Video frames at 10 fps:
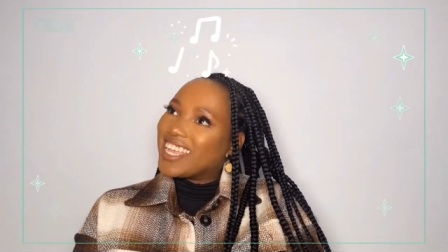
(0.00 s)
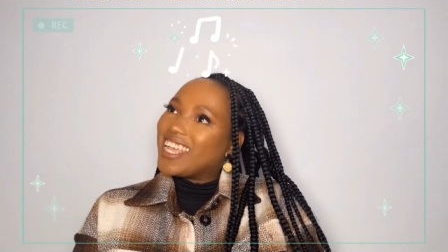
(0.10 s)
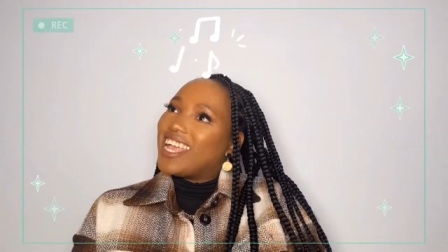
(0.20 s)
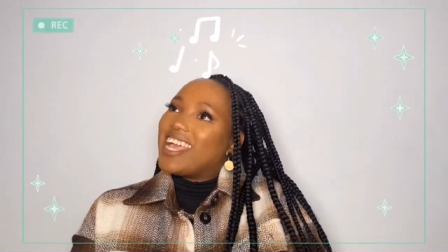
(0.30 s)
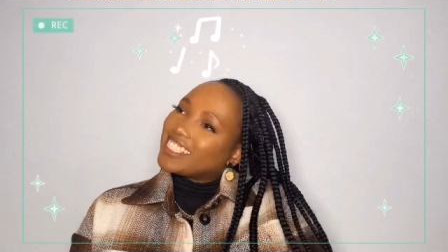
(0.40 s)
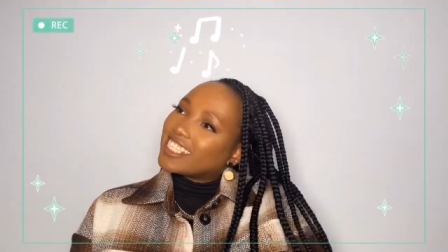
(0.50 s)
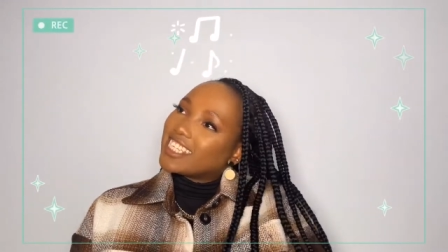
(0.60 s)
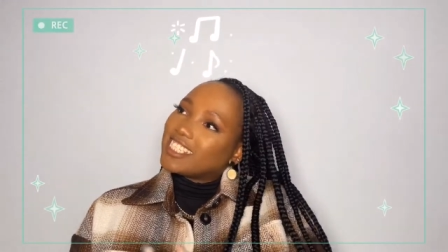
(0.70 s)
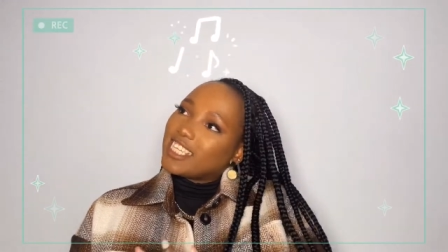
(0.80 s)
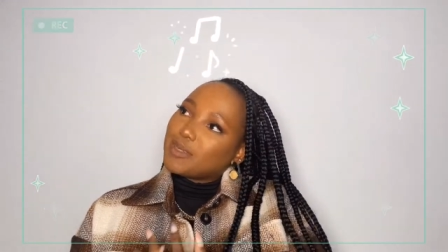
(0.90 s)
He's gonna
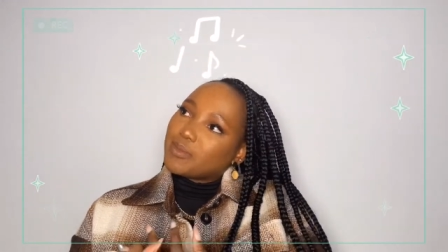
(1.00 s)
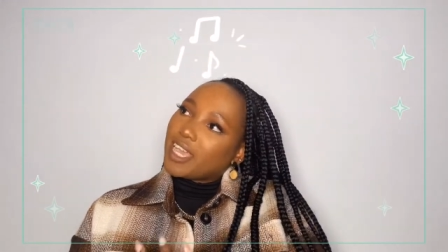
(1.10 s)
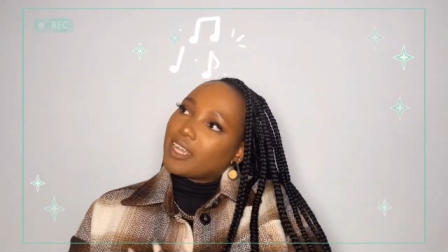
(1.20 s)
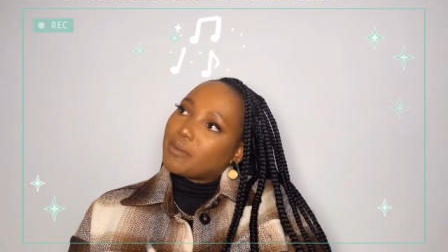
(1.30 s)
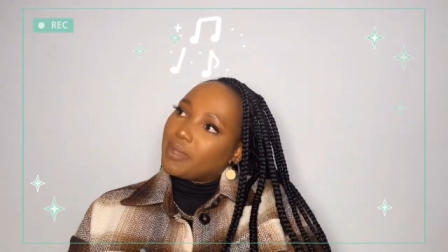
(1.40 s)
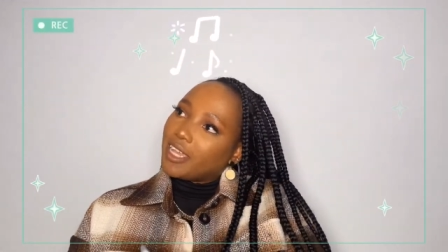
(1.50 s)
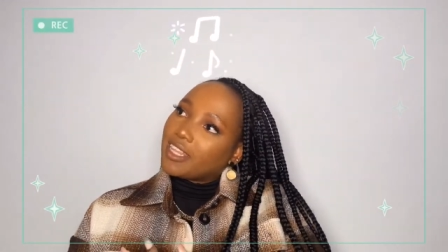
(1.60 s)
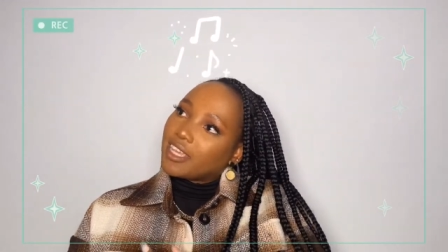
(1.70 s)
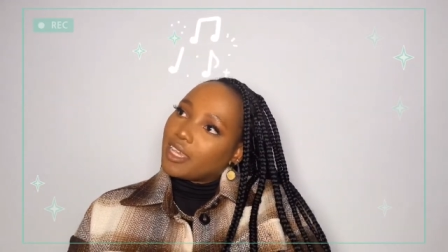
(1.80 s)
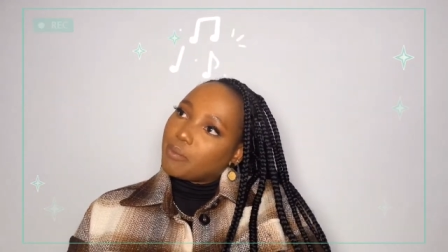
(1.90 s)
teach me how to play the
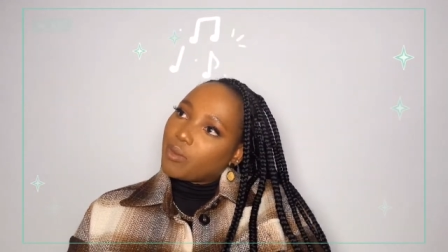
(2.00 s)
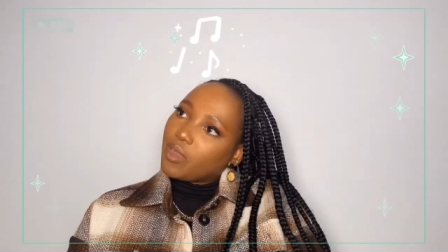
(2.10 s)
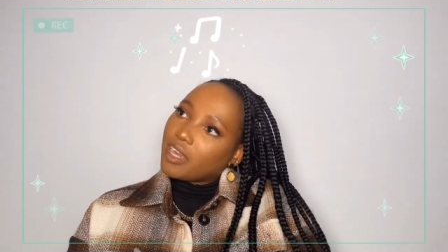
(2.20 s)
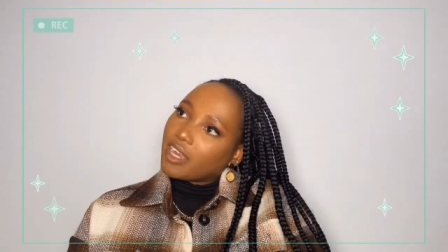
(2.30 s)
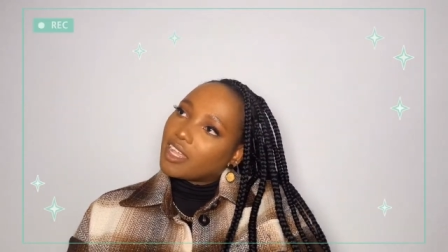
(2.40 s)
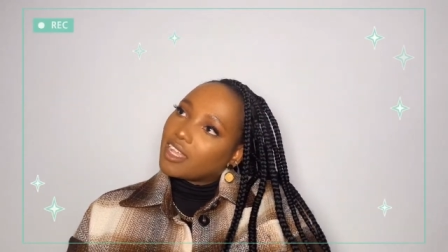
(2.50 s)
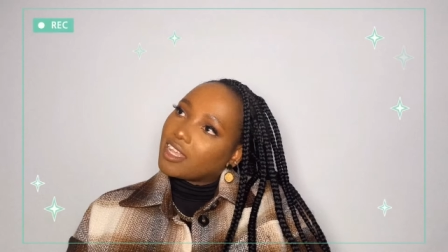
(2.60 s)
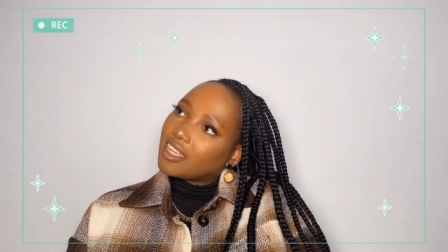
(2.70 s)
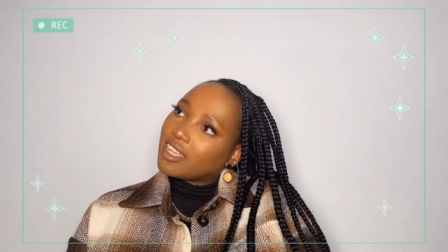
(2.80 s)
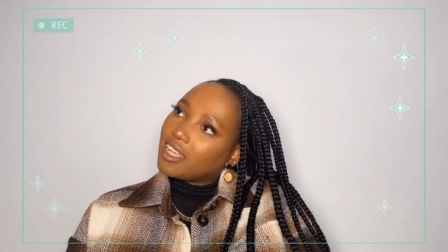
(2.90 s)
keyboard.
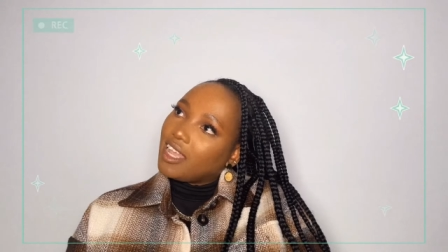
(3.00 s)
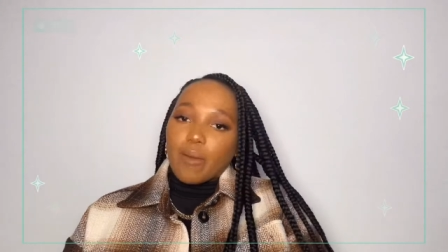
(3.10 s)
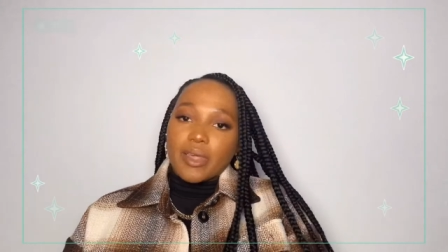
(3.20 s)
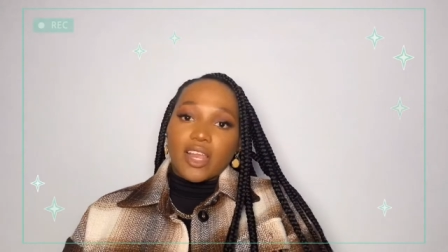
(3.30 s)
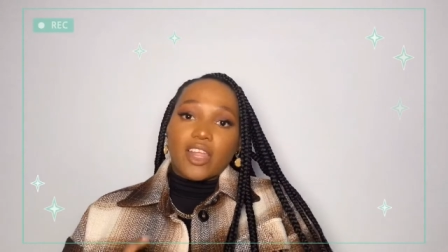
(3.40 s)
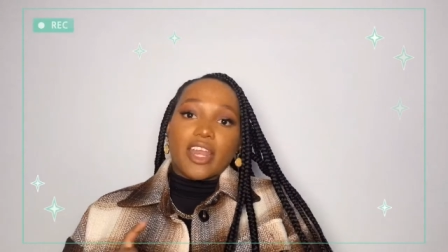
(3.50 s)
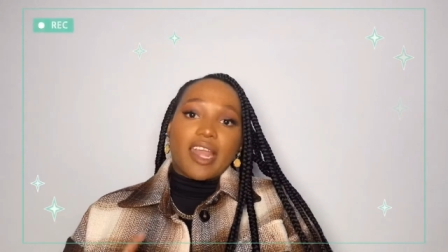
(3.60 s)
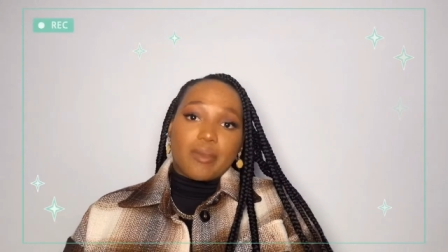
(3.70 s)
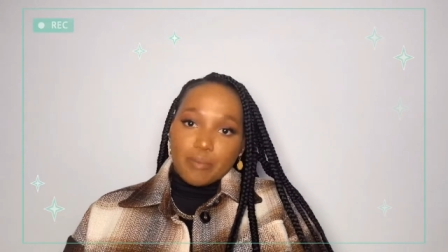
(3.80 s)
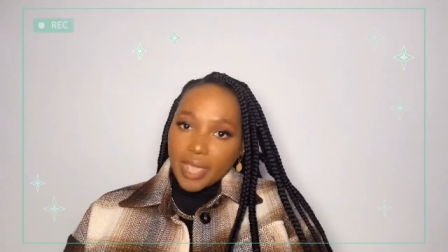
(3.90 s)
Yes. I wanna learn how to
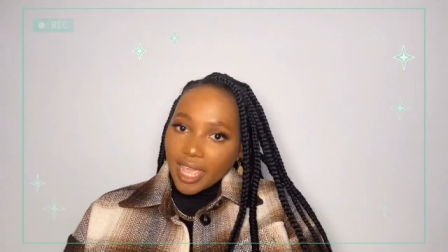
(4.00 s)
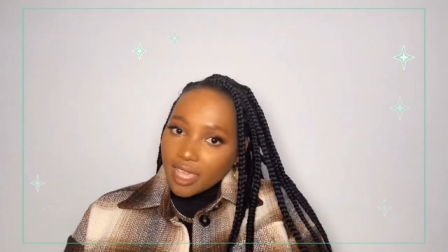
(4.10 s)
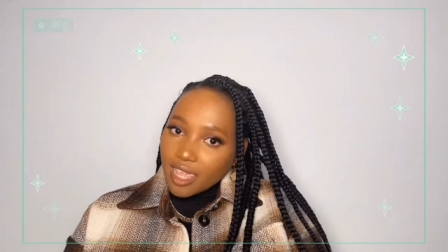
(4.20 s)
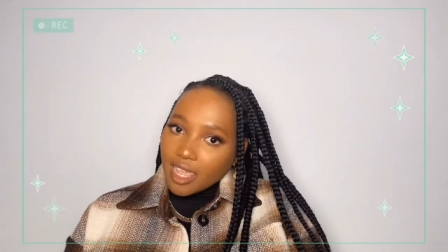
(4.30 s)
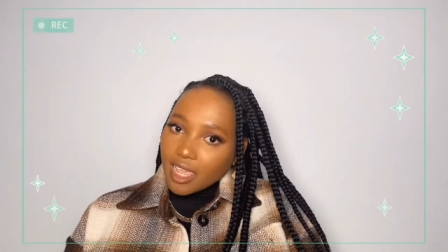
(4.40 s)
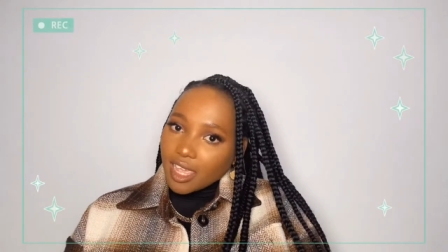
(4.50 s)
bake.